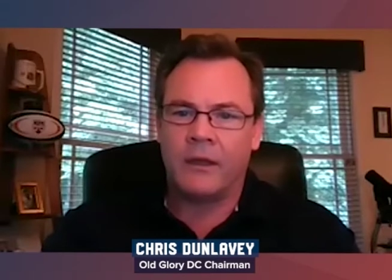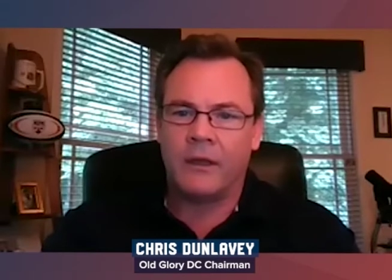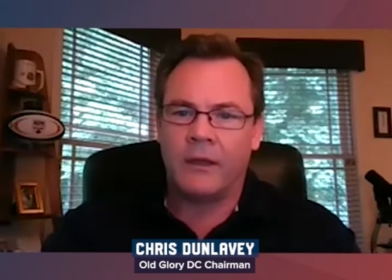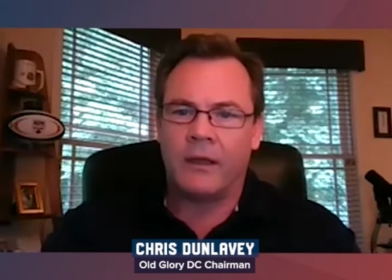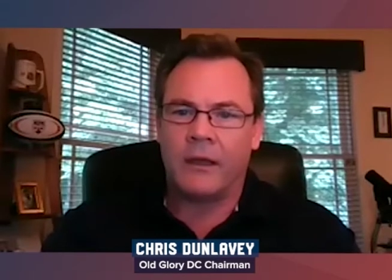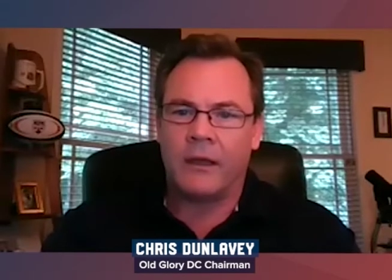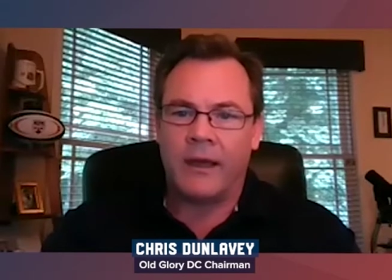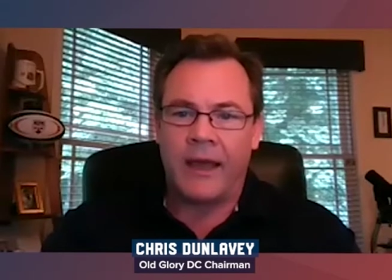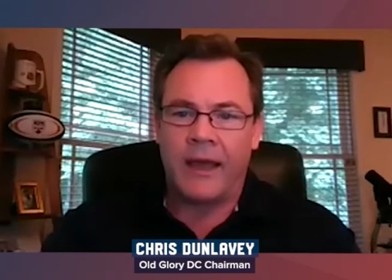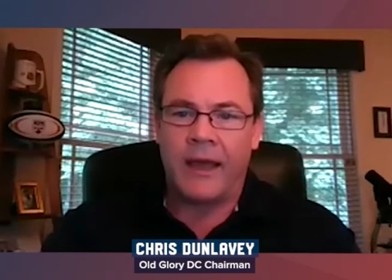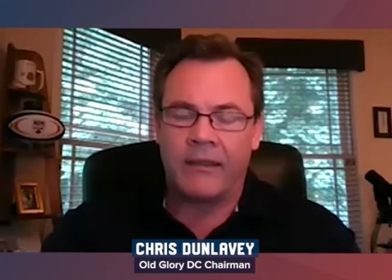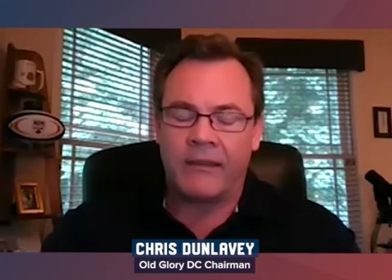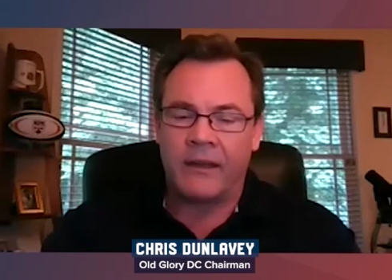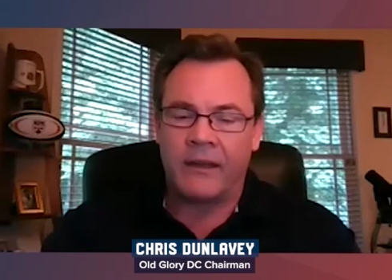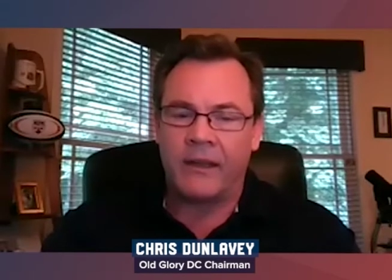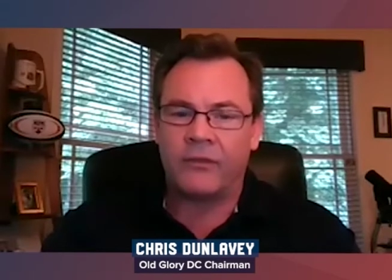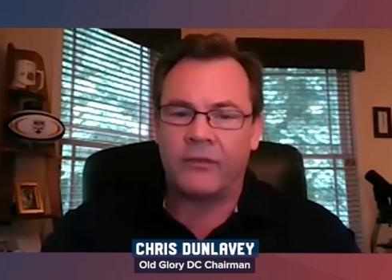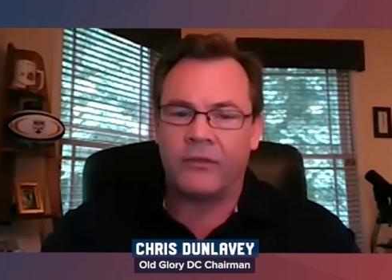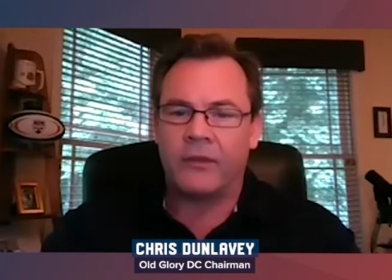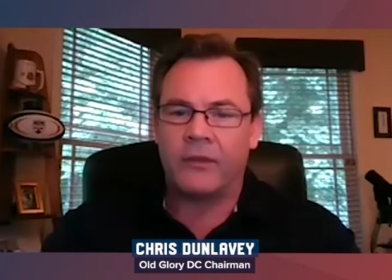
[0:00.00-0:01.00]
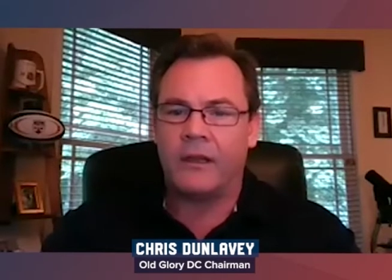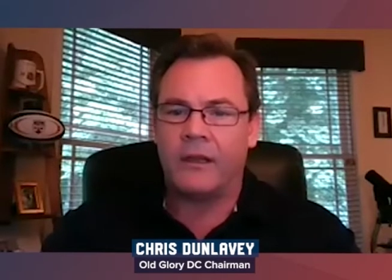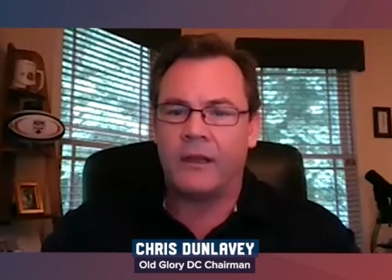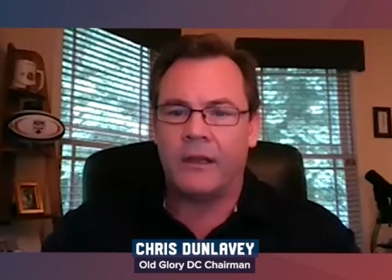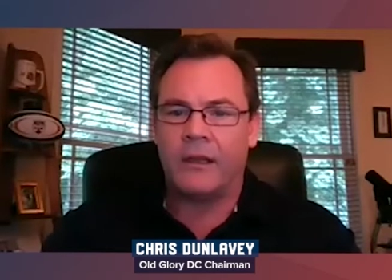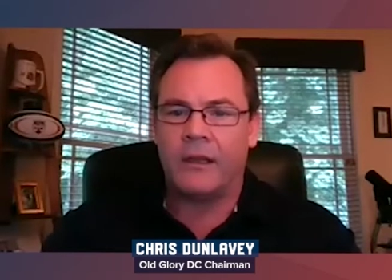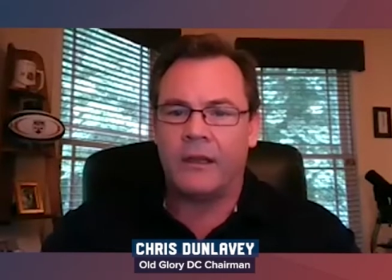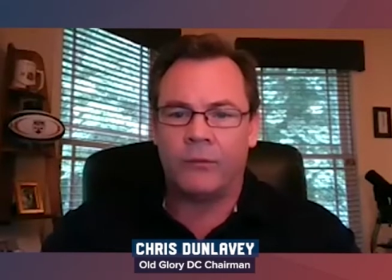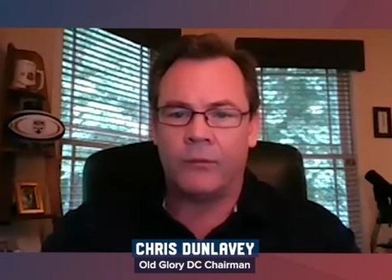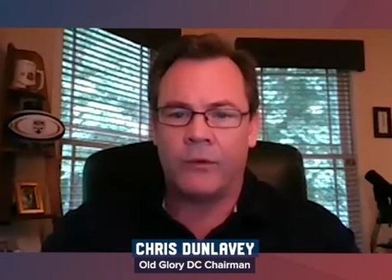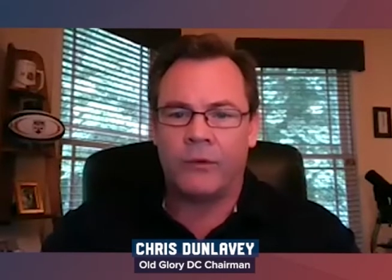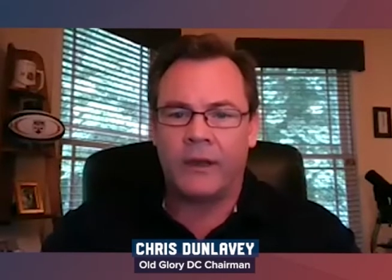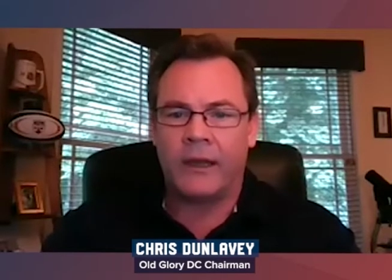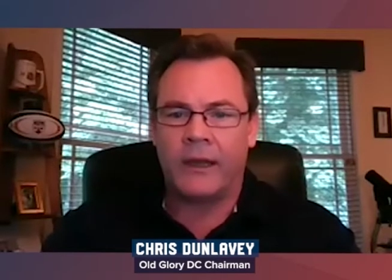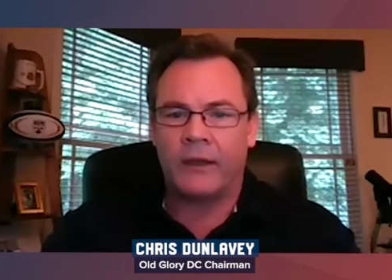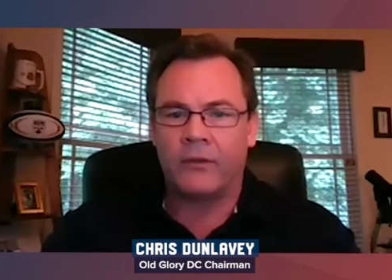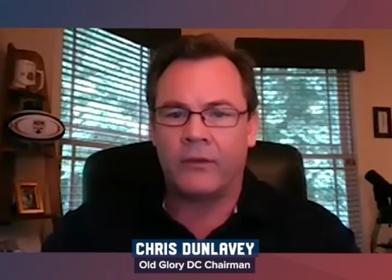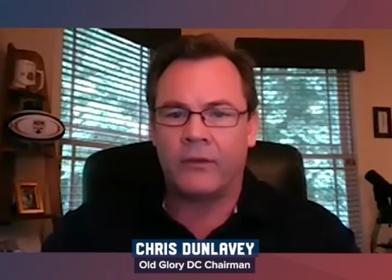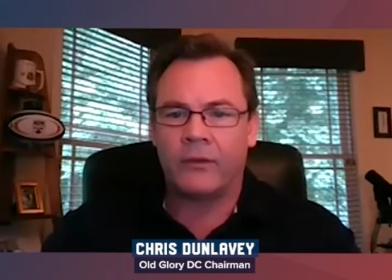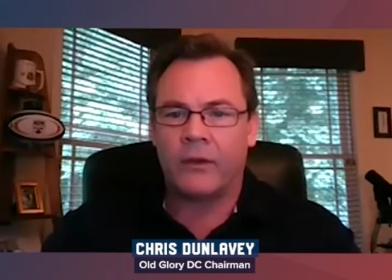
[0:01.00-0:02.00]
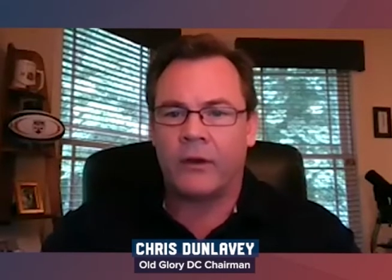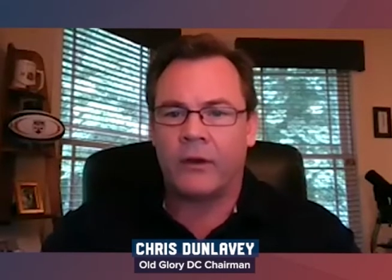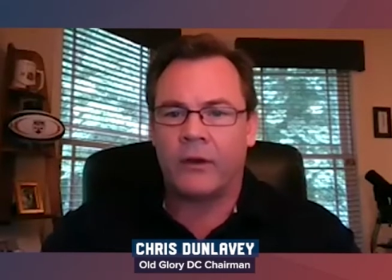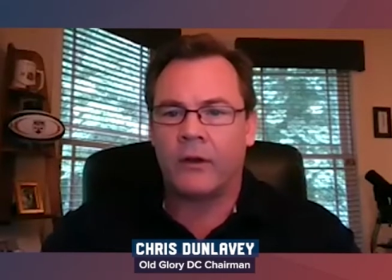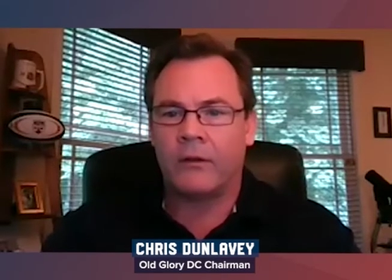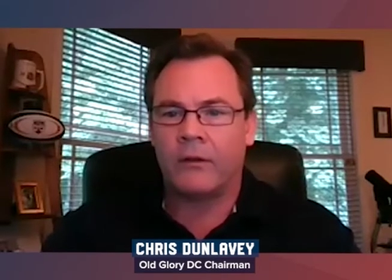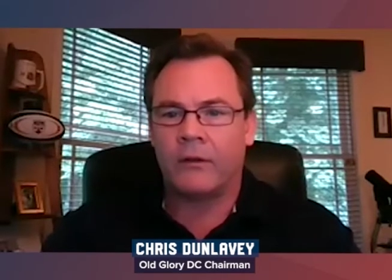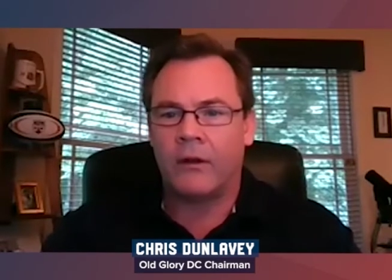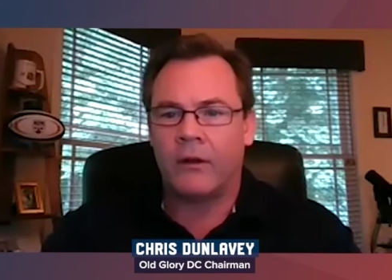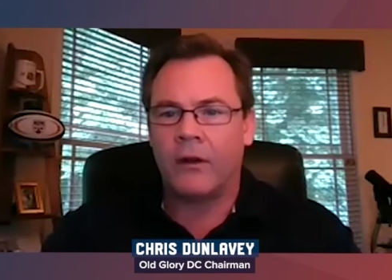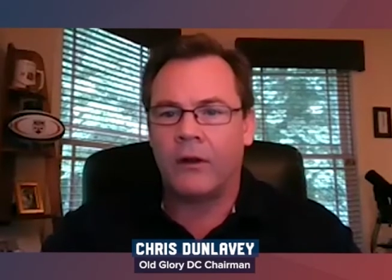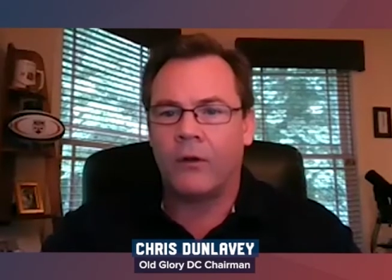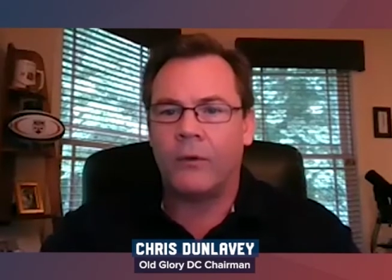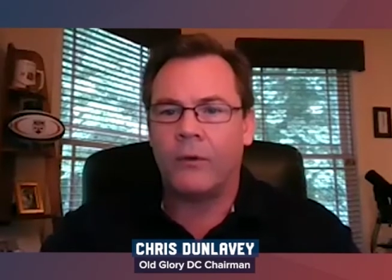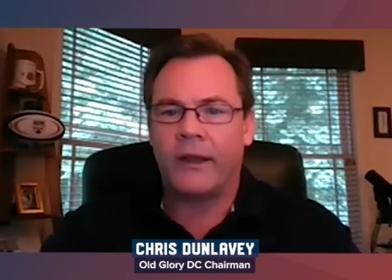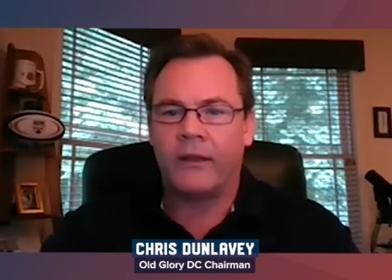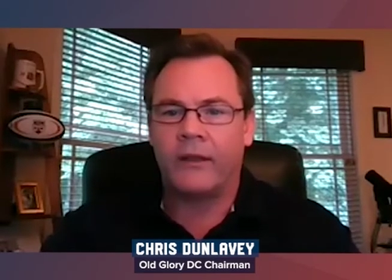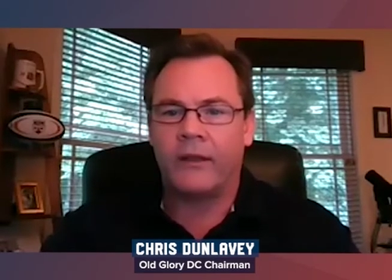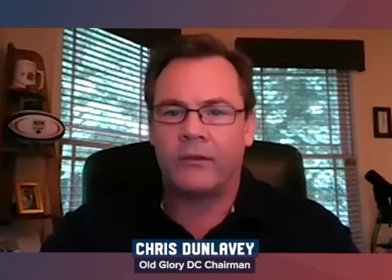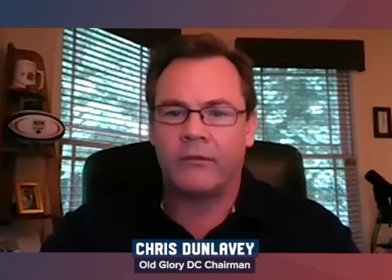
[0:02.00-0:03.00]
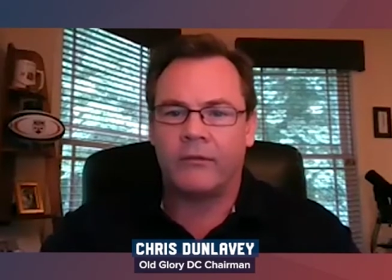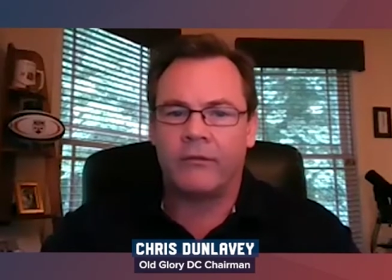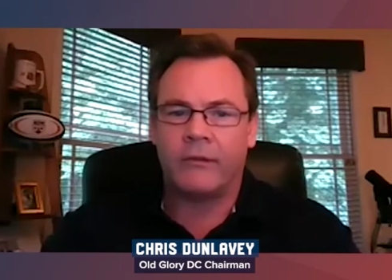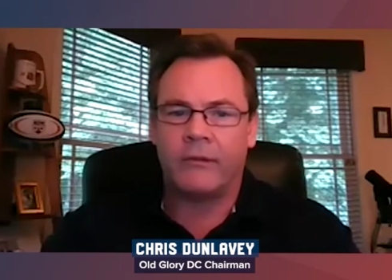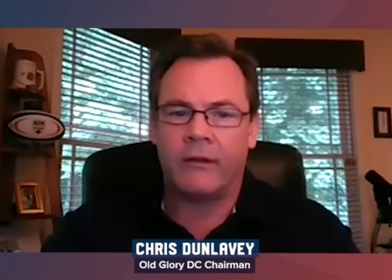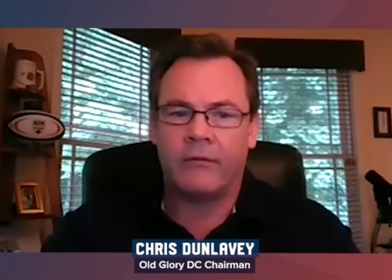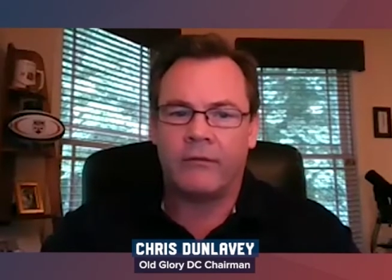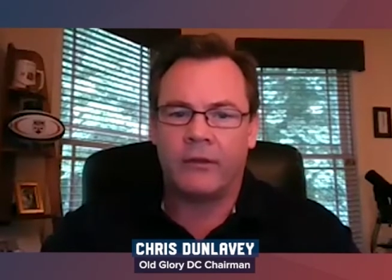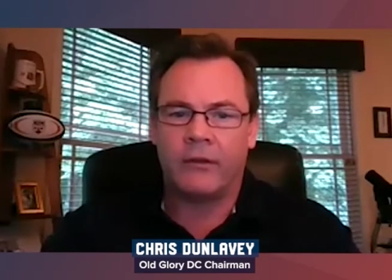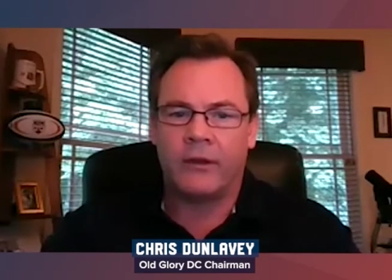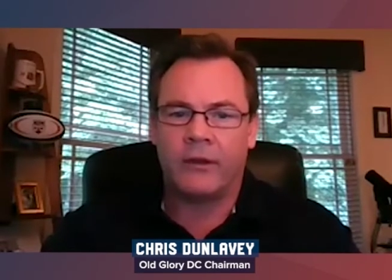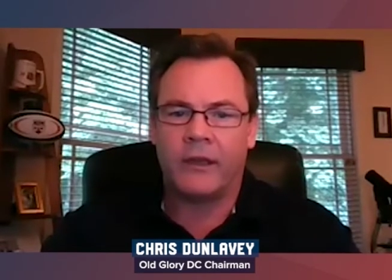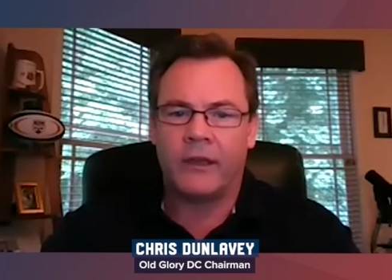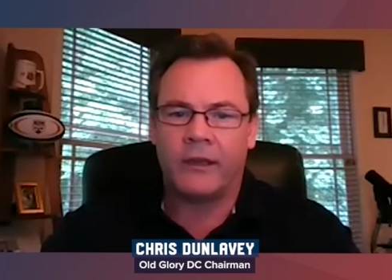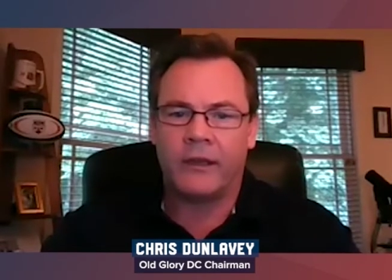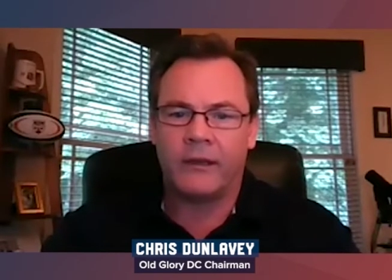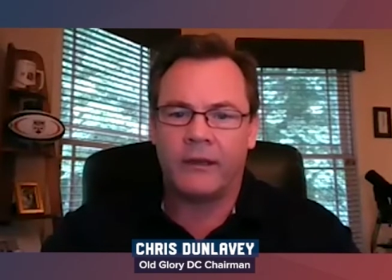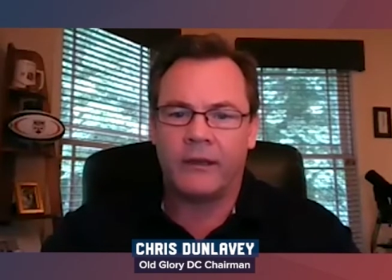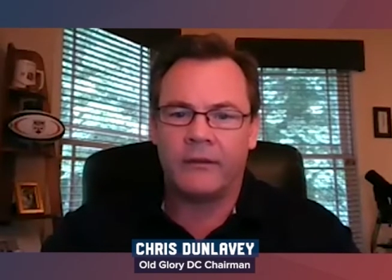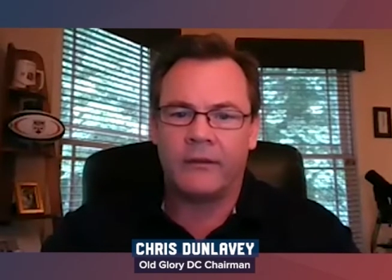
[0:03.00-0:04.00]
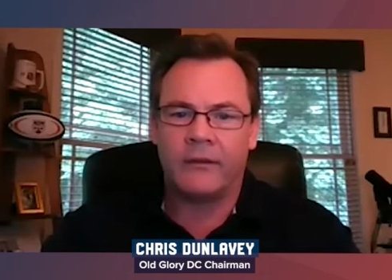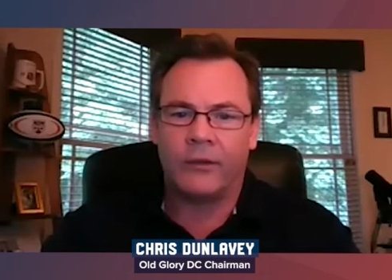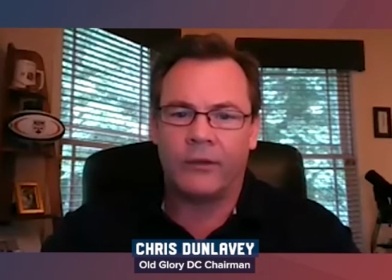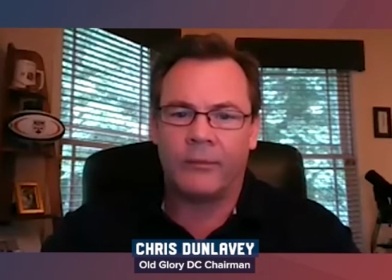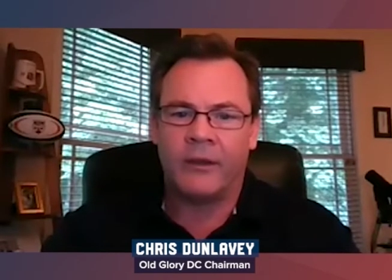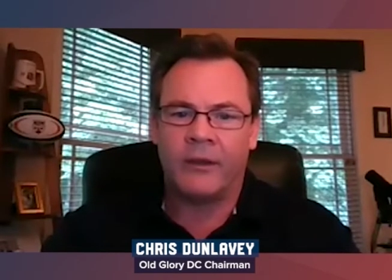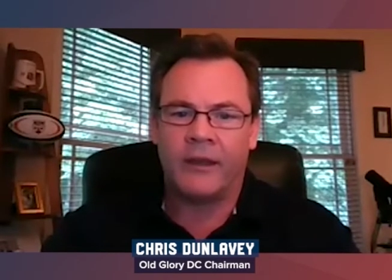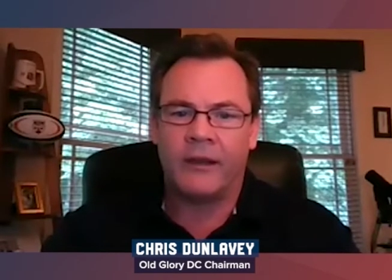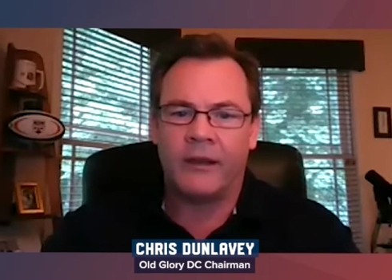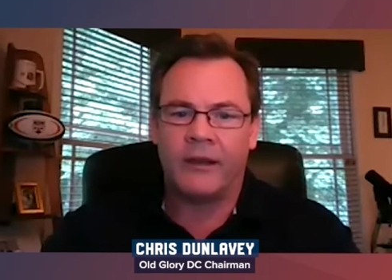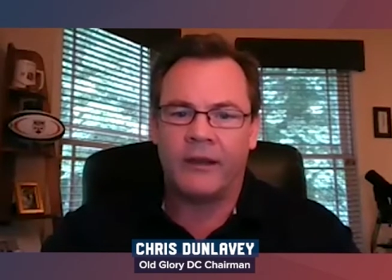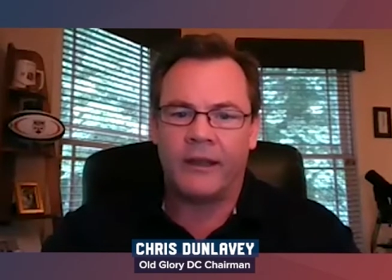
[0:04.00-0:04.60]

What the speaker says: ethnicity, race, all ways of looking at humanity.